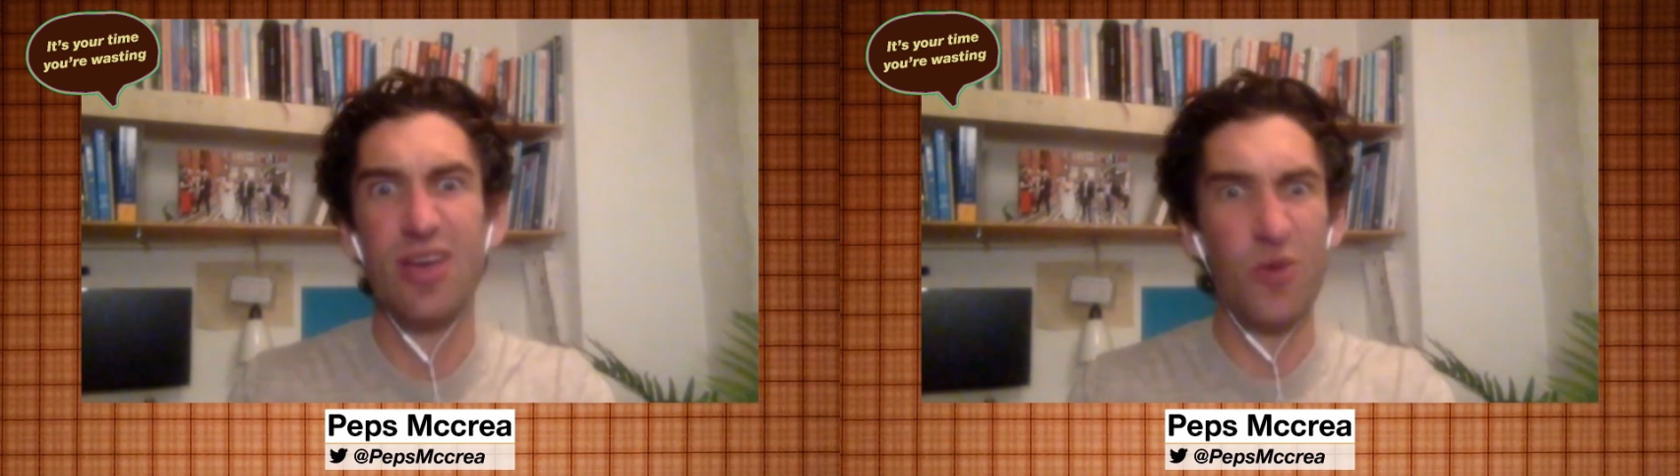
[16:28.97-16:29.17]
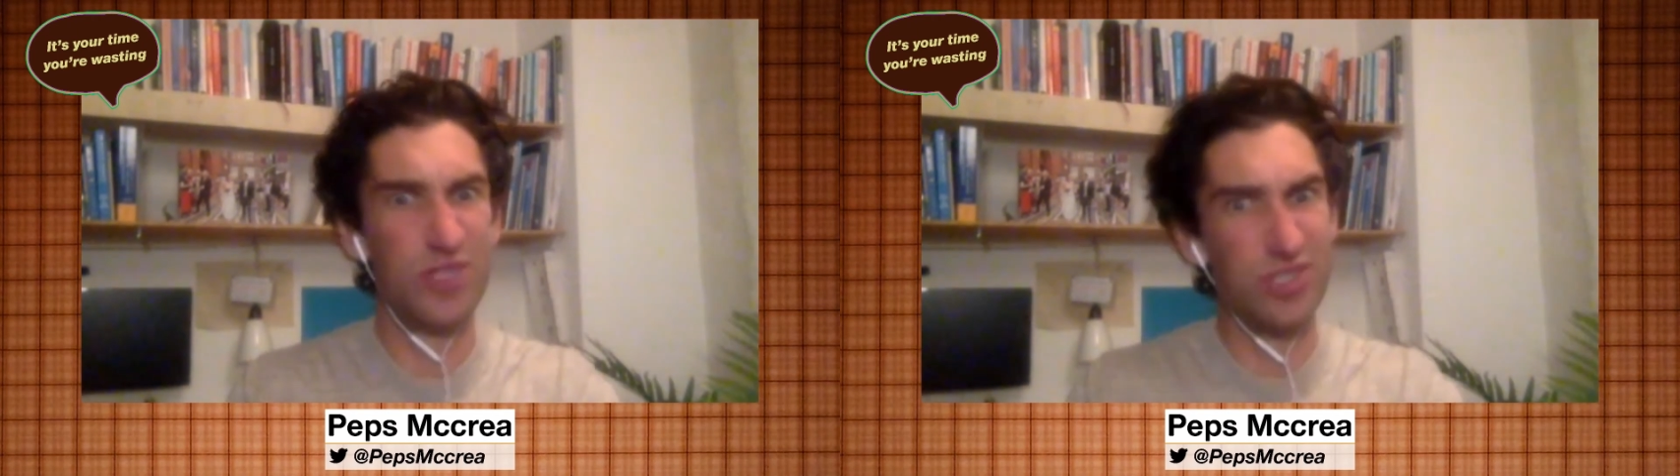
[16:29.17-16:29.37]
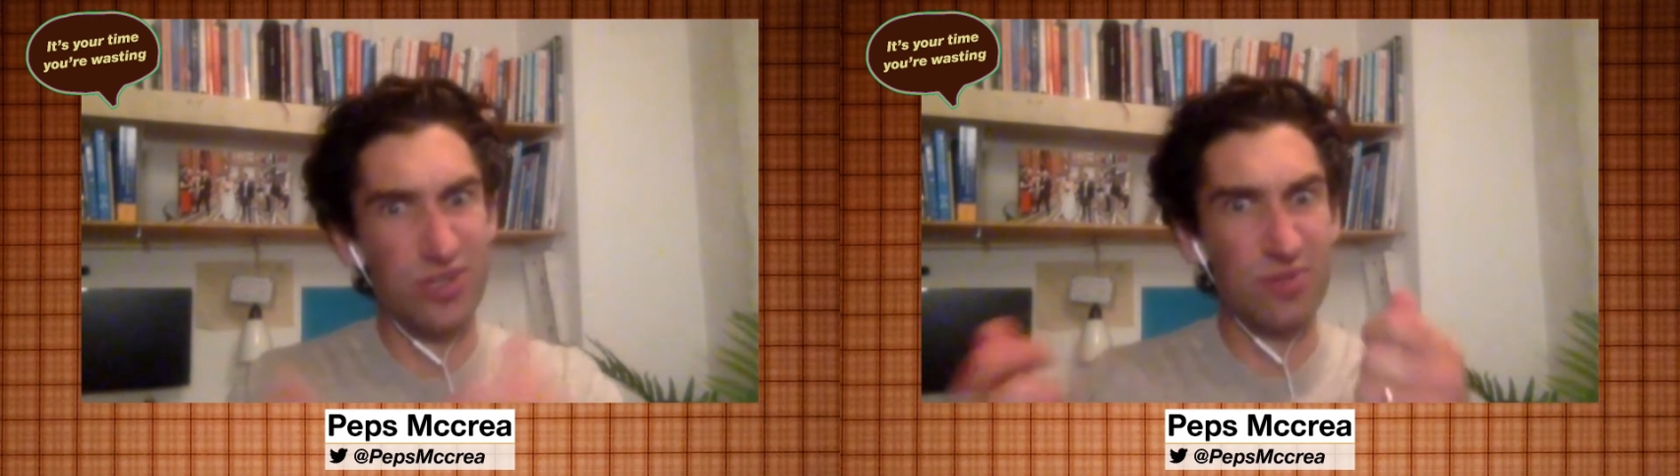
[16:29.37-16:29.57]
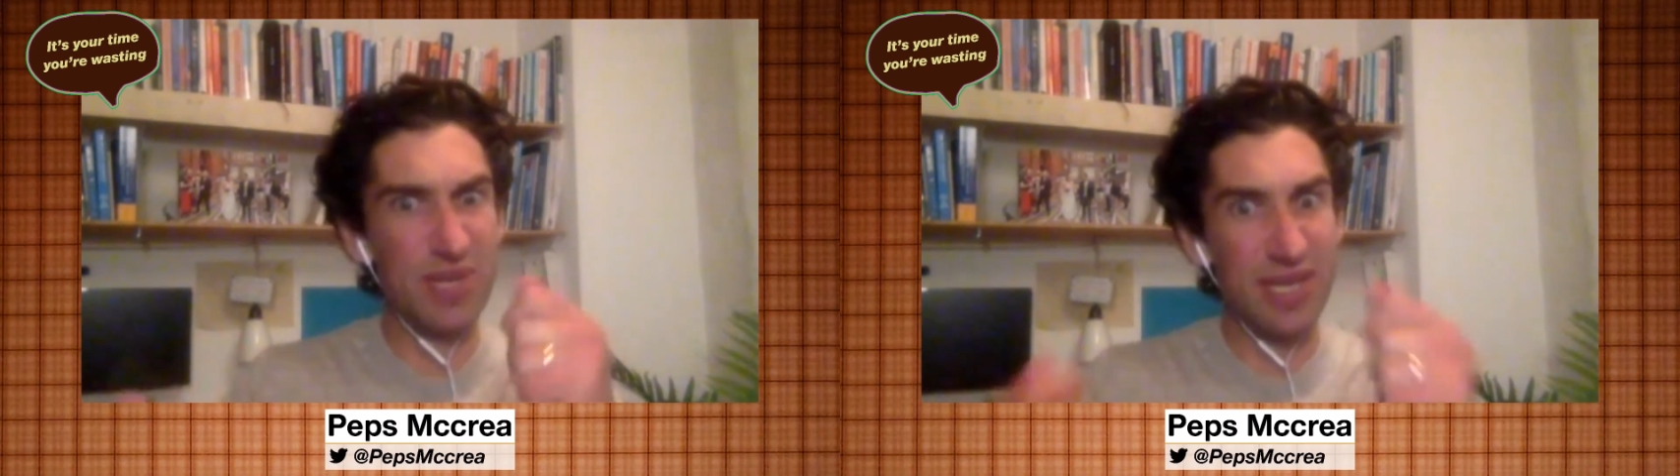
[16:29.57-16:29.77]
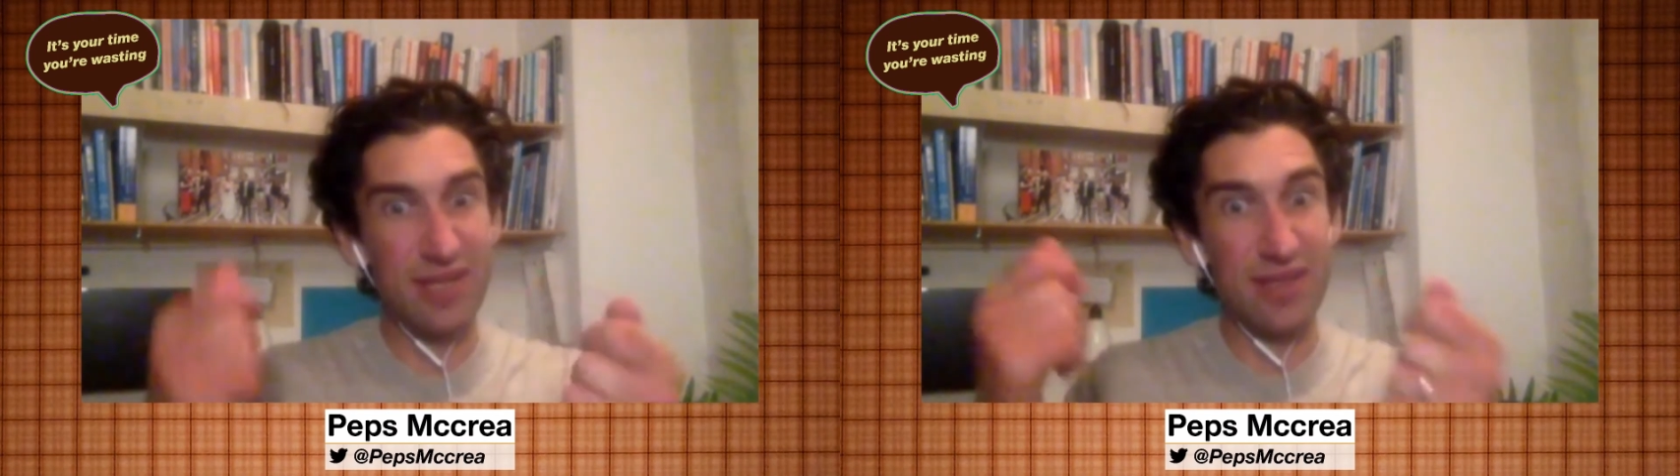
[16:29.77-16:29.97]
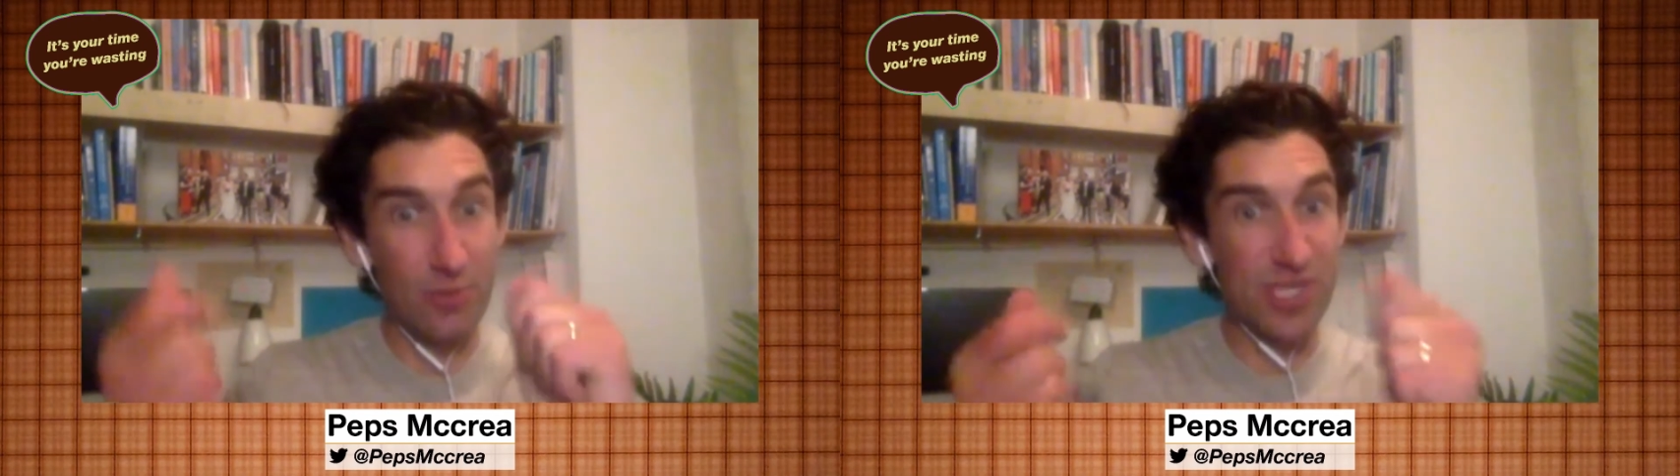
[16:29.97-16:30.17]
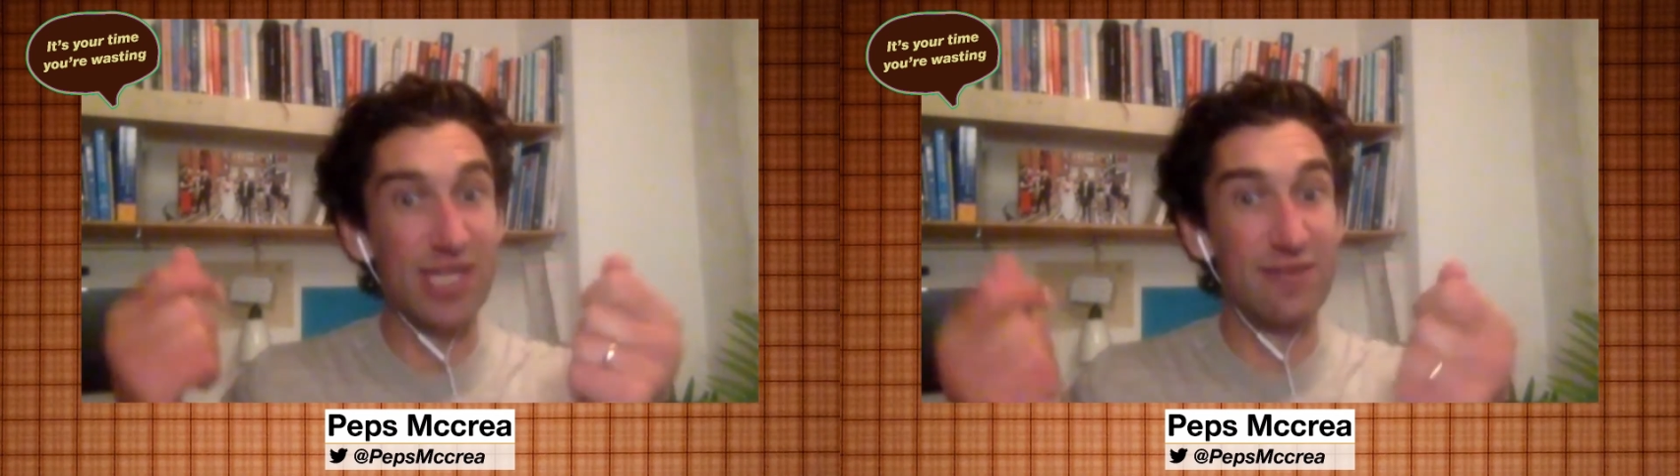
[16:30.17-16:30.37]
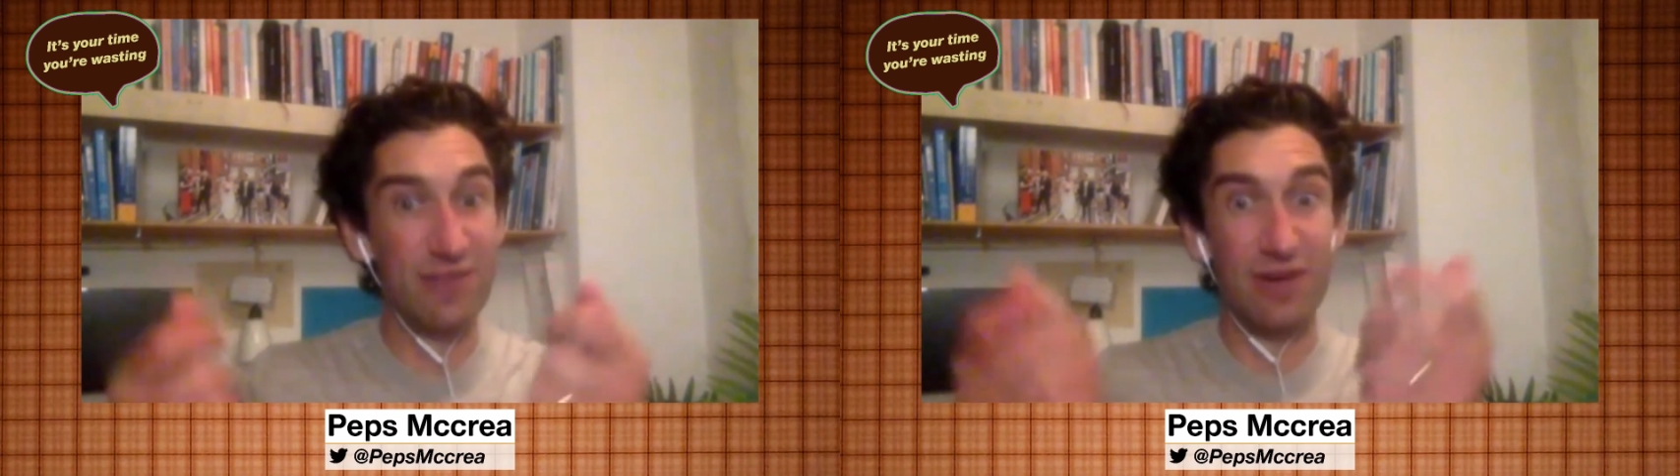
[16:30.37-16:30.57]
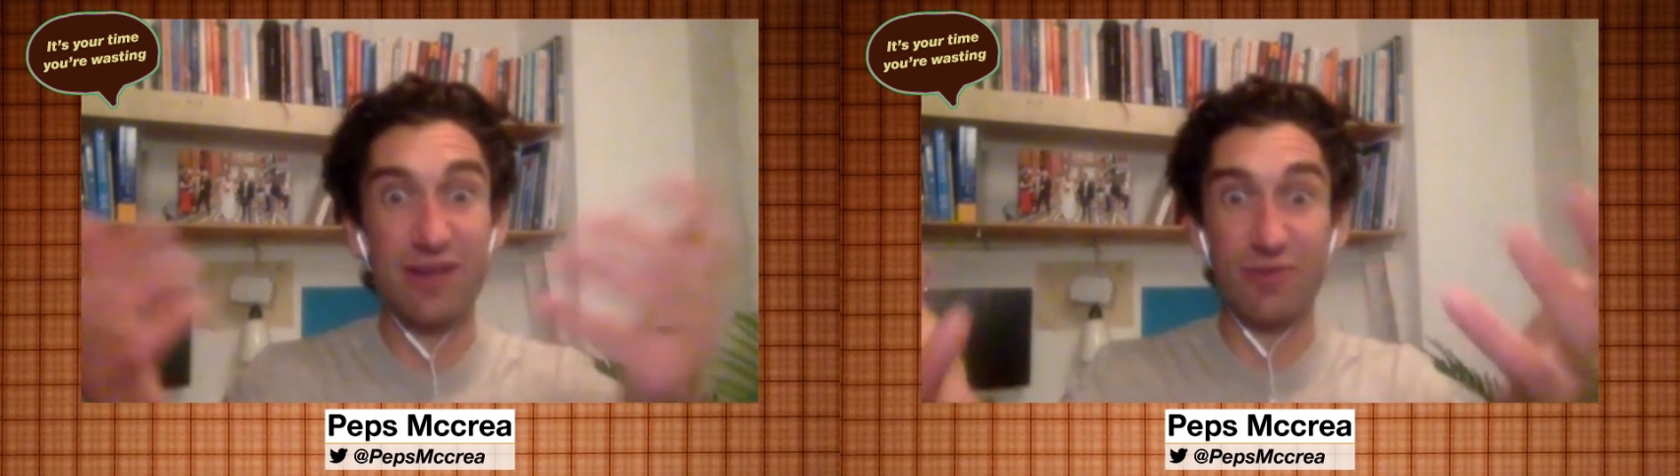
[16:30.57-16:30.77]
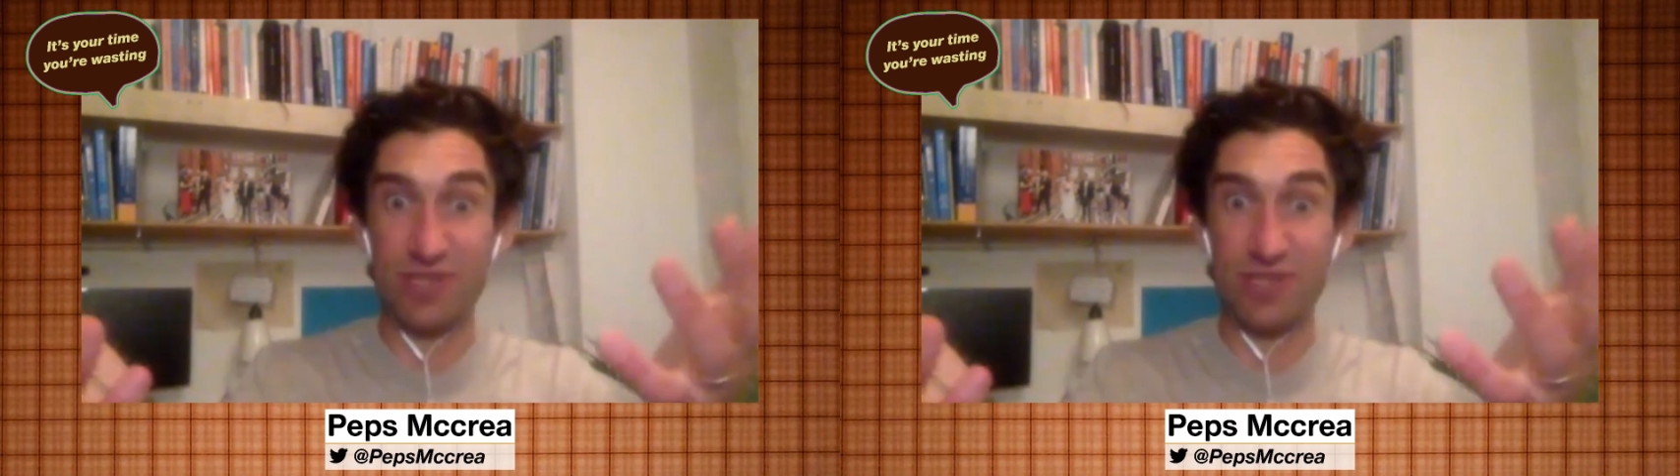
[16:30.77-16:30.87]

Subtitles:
which is going to be the object of learning,